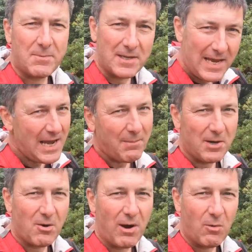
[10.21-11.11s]
but the day I'm going
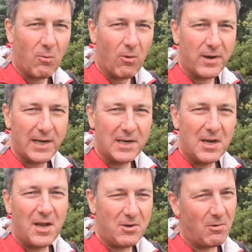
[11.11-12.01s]
to go out walking
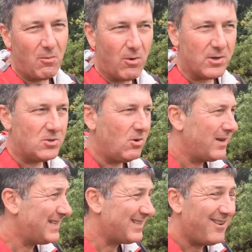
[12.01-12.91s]
and do a walk and talk,
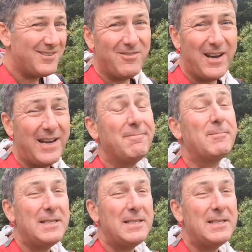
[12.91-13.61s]
it starts raining.